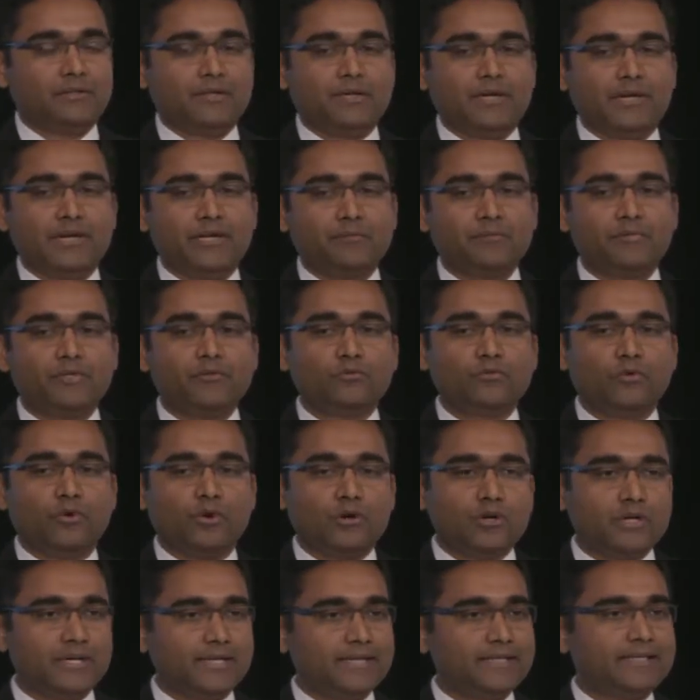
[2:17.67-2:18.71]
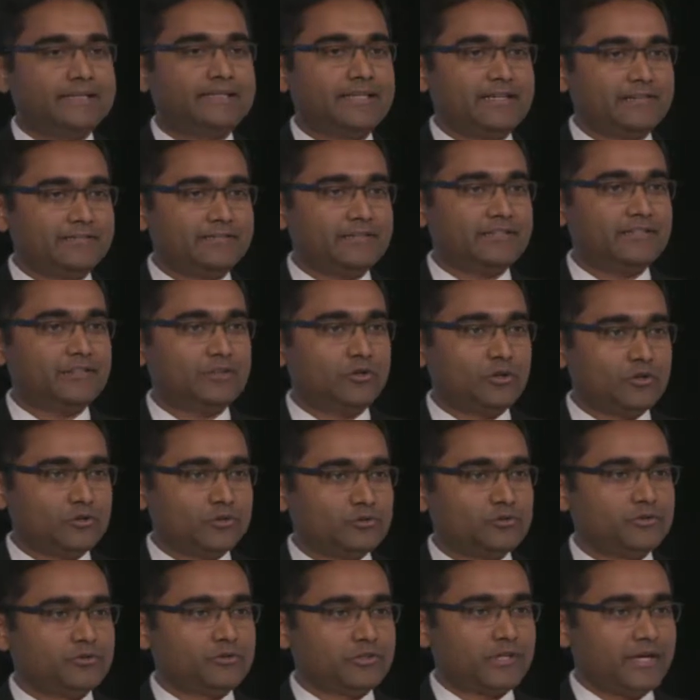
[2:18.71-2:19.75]
I had been warning Devin not
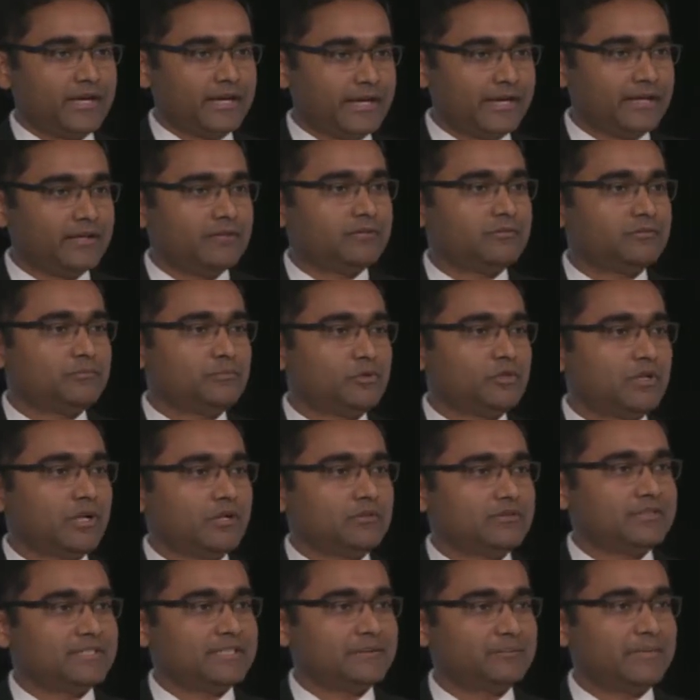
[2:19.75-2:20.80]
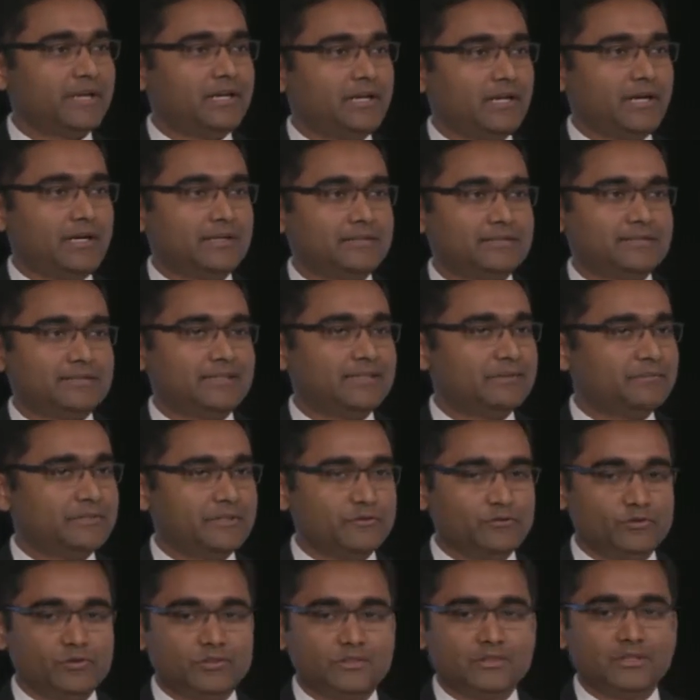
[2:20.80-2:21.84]
to try pronouncing my last name.
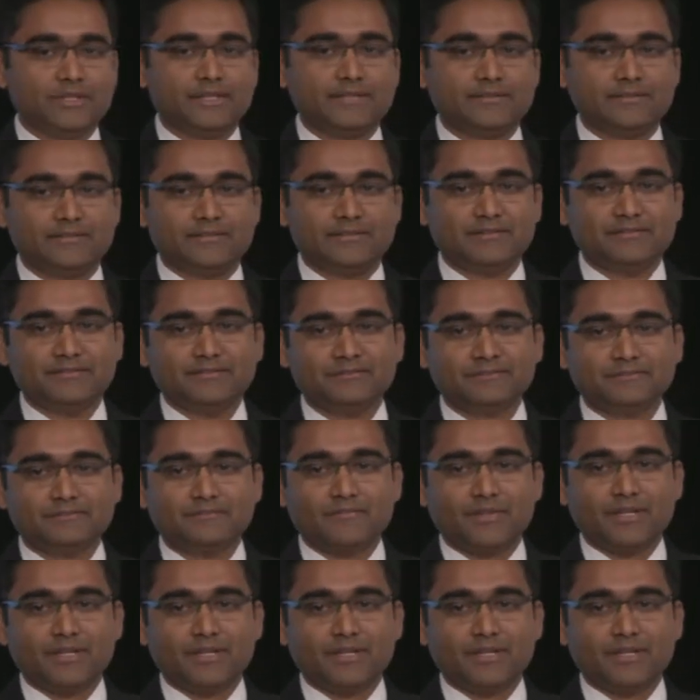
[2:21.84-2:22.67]
He wouldn't listen.